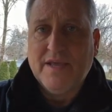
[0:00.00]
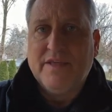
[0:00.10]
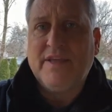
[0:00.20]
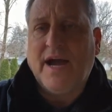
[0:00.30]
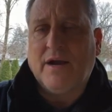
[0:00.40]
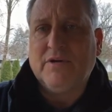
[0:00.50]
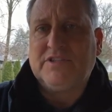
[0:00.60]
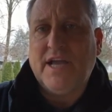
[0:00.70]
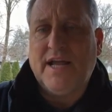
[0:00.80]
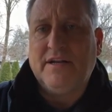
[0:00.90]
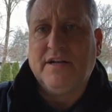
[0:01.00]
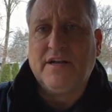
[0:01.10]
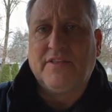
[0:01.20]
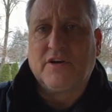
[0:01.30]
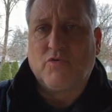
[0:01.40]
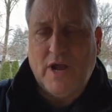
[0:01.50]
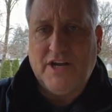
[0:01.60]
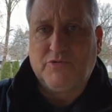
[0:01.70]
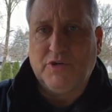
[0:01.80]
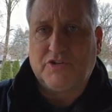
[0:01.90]
The Irish added another
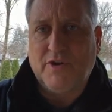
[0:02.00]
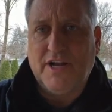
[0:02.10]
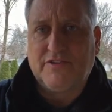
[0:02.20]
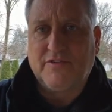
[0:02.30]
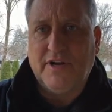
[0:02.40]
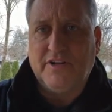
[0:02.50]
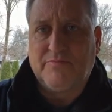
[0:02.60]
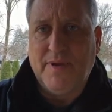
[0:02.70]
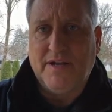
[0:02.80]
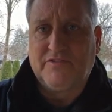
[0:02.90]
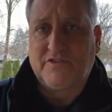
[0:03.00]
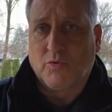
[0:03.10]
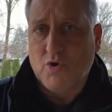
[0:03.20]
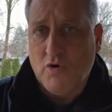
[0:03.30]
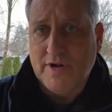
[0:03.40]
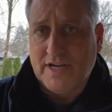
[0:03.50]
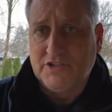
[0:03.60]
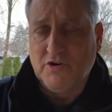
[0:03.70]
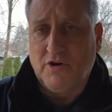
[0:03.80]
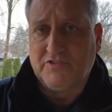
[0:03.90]
graduate transfer as Ben Skowronek
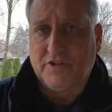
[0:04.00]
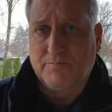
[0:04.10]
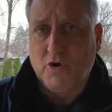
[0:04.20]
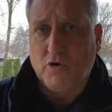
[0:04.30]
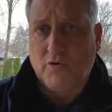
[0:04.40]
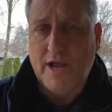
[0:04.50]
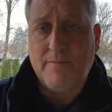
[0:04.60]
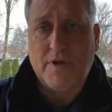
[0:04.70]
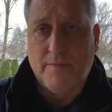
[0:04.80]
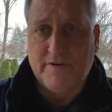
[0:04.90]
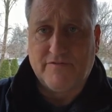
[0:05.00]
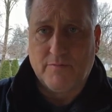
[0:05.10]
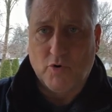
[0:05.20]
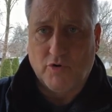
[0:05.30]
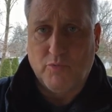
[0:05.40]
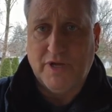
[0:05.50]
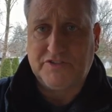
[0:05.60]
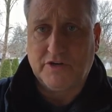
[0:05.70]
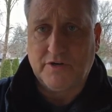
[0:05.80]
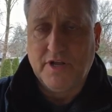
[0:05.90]
joins the program coming from
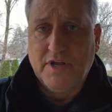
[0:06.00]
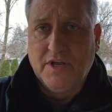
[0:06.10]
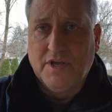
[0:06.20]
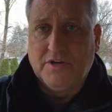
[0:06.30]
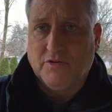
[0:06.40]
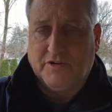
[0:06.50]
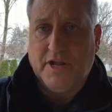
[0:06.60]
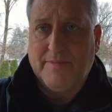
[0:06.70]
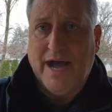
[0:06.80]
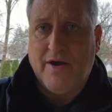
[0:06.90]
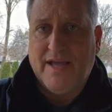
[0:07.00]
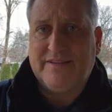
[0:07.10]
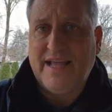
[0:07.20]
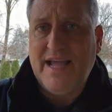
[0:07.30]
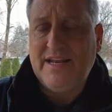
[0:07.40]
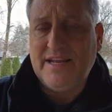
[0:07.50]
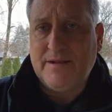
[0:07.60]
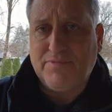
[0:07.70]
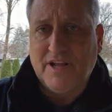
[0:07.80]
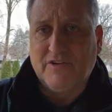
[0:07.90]
Northwestern. Notre Dame now has
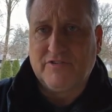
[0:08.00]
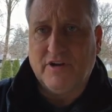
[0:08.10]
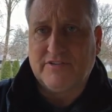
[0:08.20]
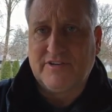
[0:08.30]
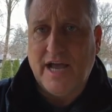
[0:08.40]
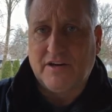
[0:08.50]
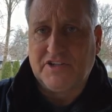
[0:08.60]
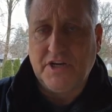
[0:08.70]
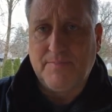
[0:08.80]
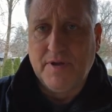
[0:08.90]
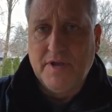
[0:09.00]
88 players on scholarship,